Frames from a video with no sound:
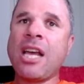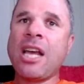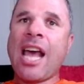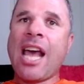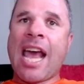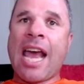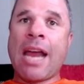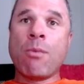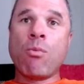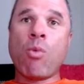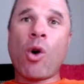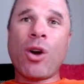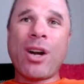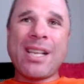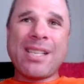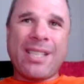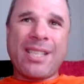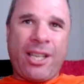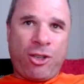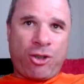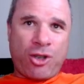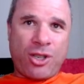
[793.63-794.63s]
And what is
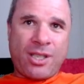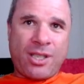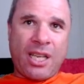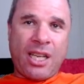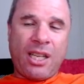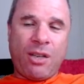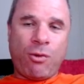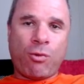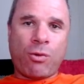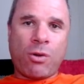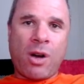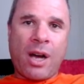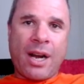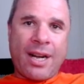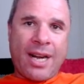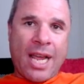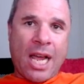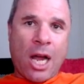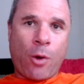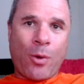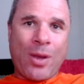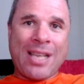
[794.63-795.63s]
interesting right
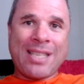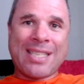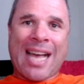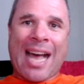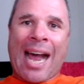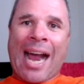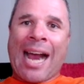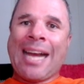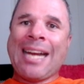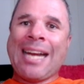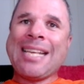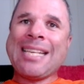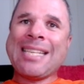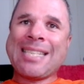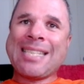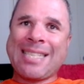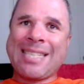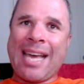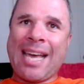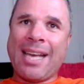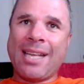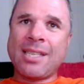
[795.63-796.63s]
now is 80
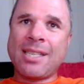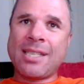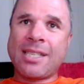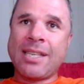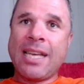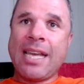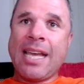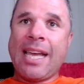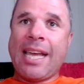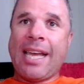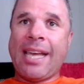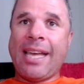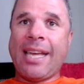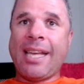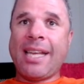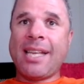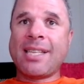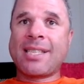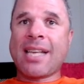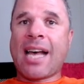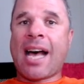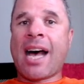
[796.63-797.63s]
cents
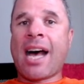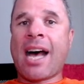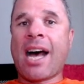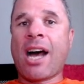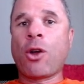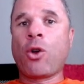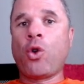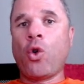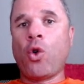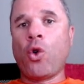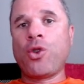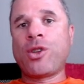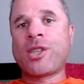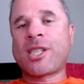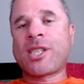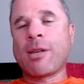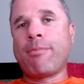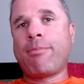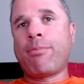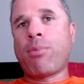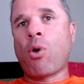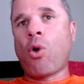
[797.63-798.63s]
is a good
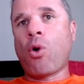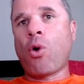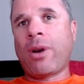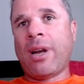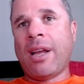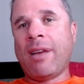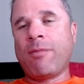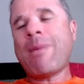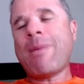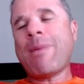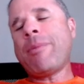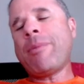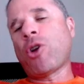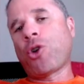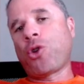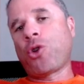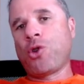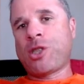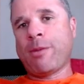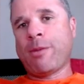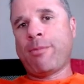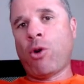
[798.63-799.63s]
support level, maybe not a
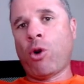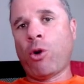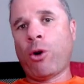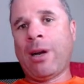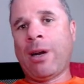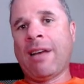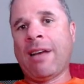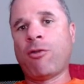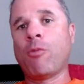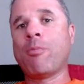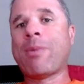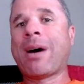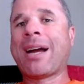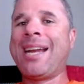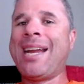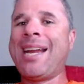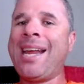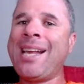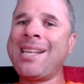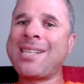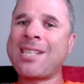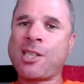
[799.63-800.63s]
good support level, but
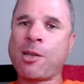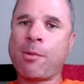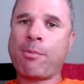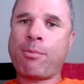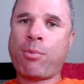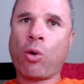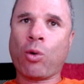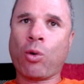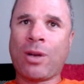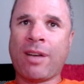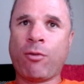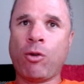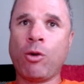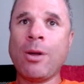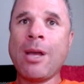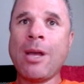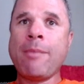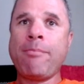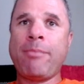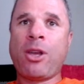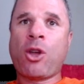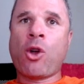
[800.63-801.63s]
it is a support level
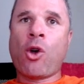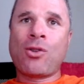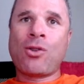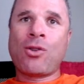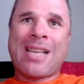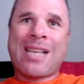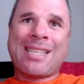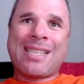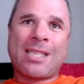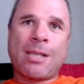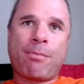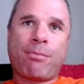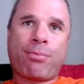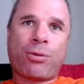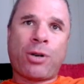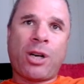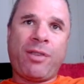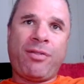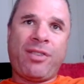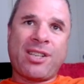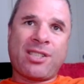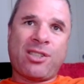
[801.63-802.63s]
because that's the
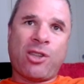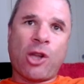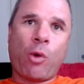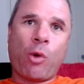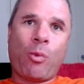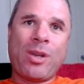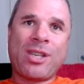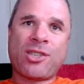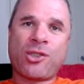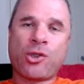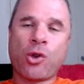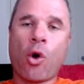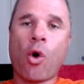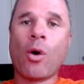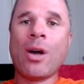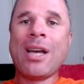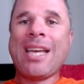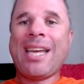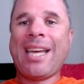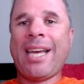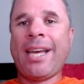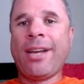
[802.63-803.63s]
previous low we saw
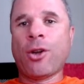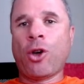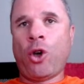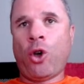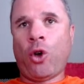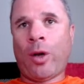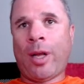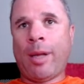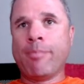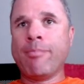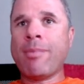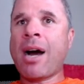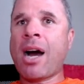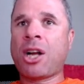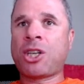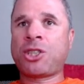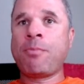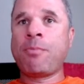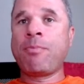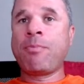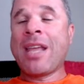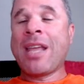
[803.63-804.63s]
in early
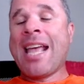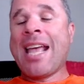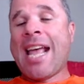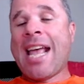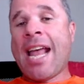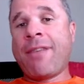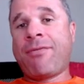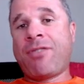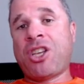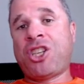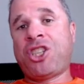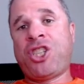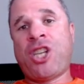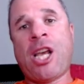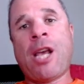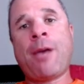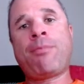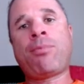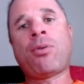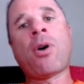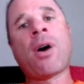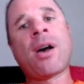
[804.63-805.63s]
March. If the
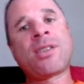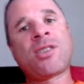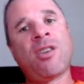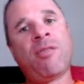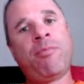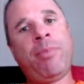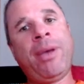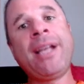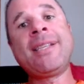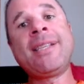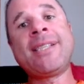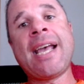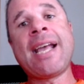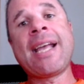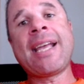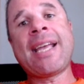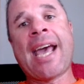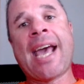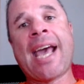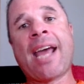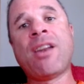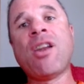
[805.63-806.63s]
share price of
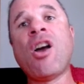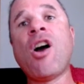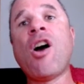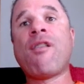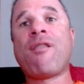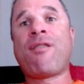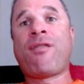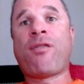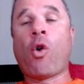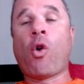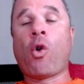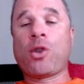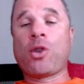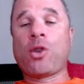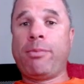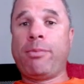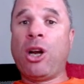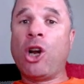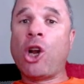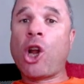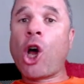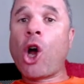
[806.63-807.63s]
Bigtincan falls
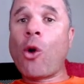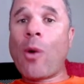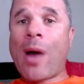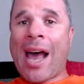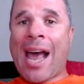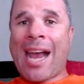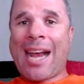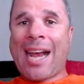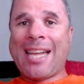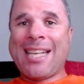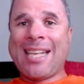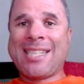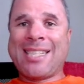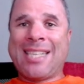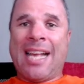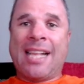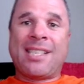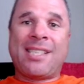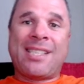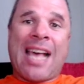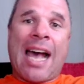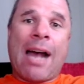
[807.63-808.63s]
below 80
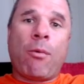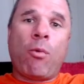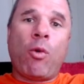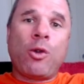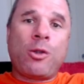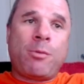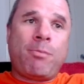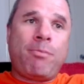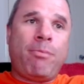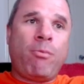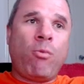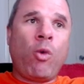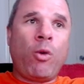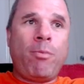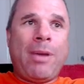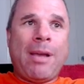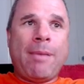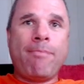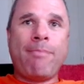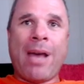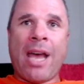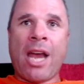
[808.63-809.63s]
cents, that would
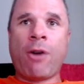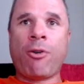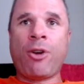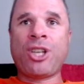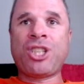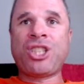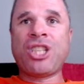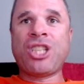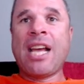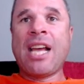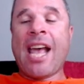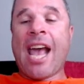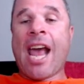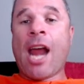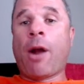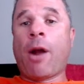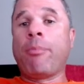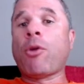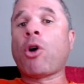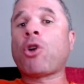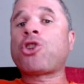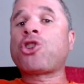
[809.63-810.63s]
be bearish, and
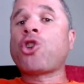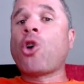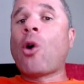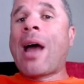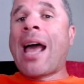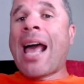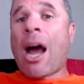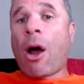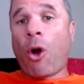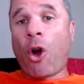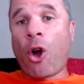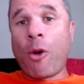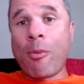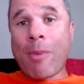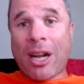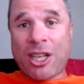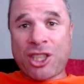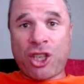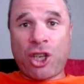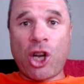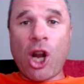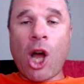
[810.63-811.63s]
I'm not sure how
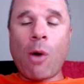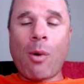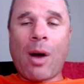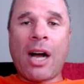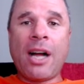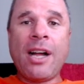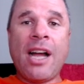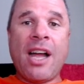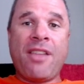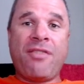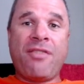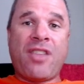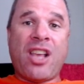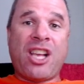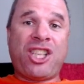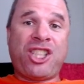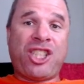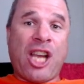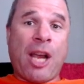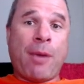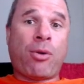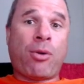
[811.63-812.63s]
much lower their
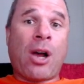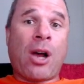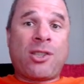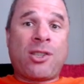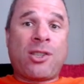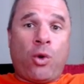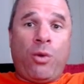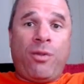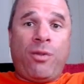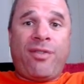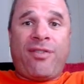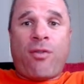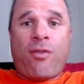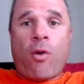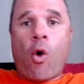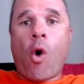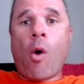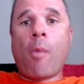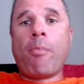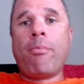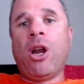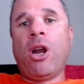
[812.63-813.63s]
share price could
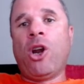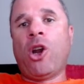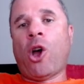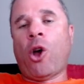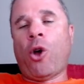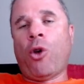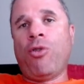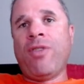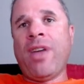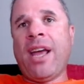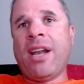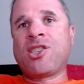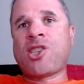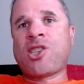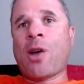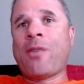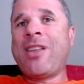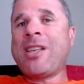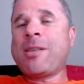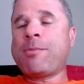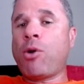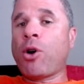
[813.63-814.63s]
fall below then. So
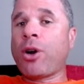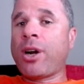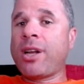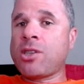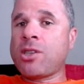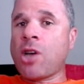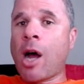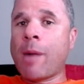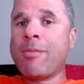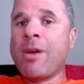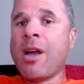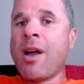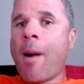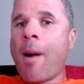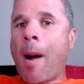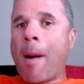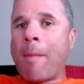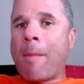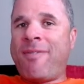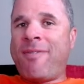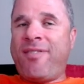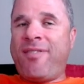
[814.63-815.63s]
at this point in time,
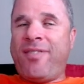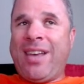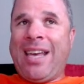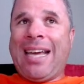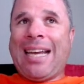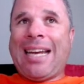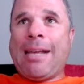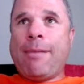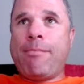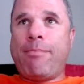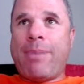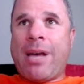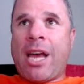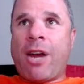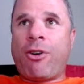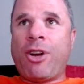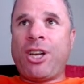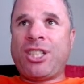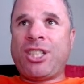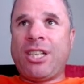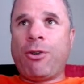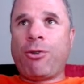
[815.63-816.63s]
I'm fairly
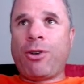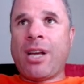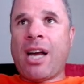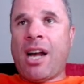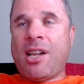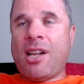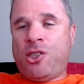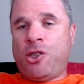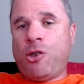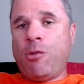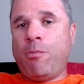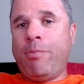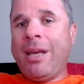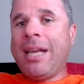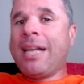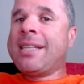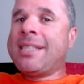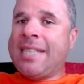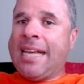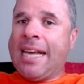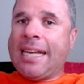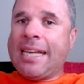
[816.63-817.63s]
bearish in regards to
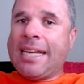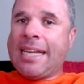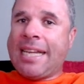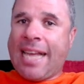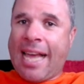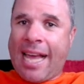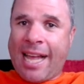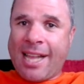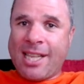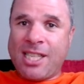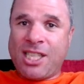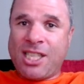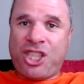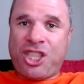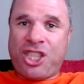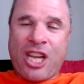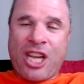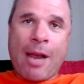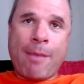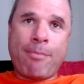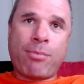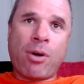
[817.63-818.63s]
Bigtincan's
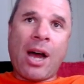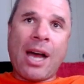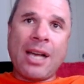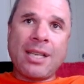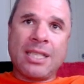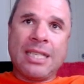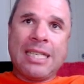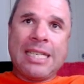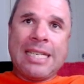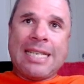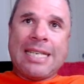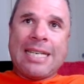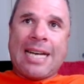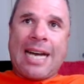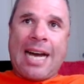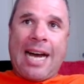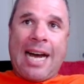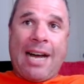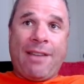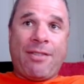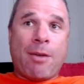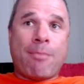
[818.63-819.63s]
share price.
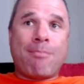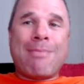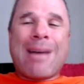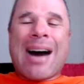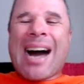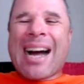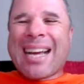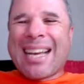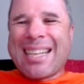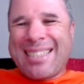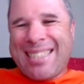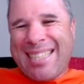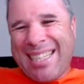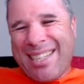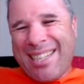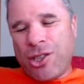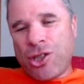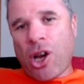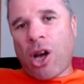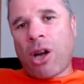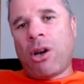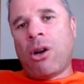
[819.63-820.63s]
The market
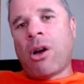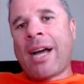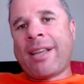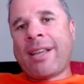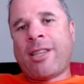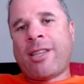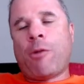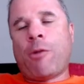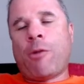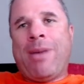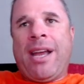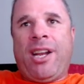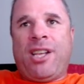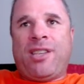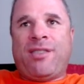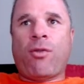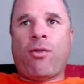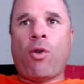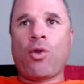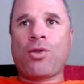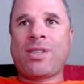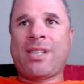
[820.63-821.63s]
did not like their Appendix
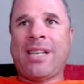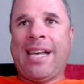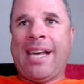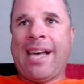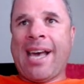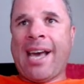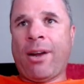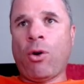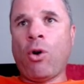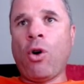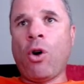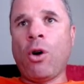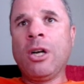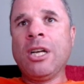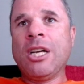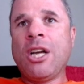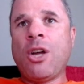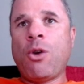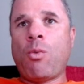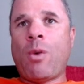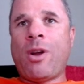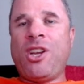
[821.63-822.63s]
4C at all.
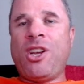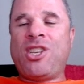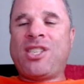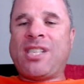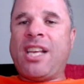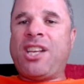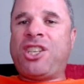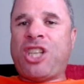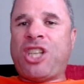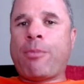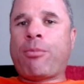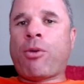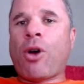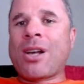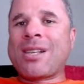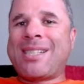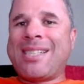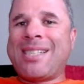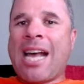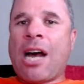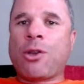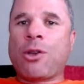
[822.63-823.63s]
When you see a share price
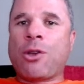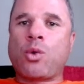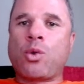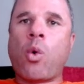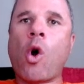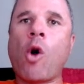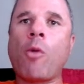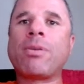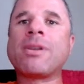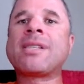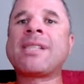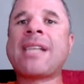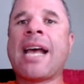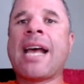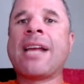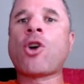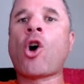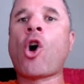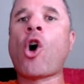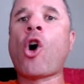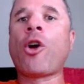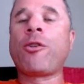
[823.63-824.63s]
down 12%
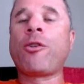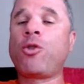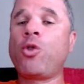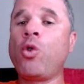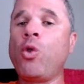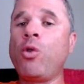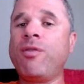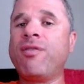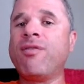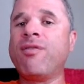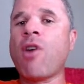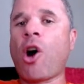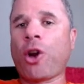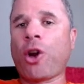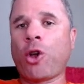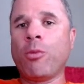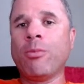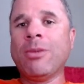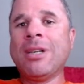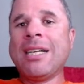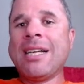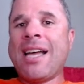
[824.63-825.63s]
on good
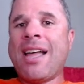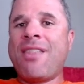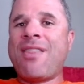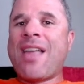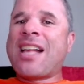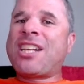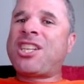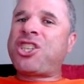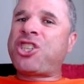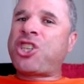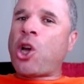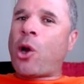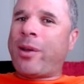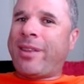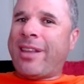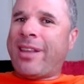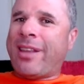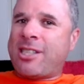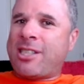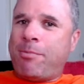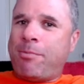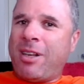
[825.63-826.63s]
volume, that's showing
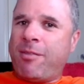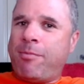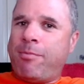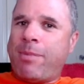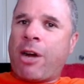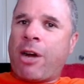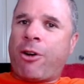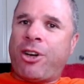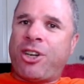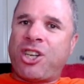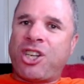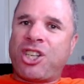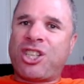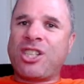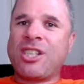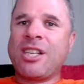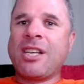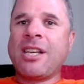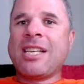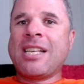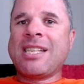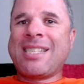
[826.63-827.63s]
there's a bit of
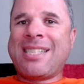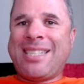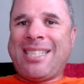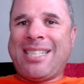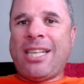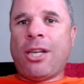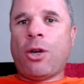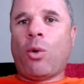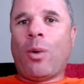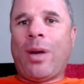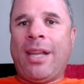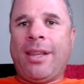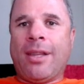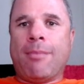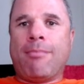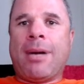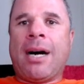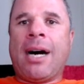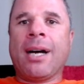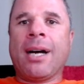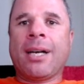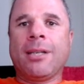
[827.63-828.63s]
bearishness still in the
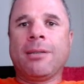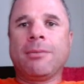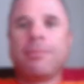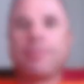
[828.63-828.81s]
market.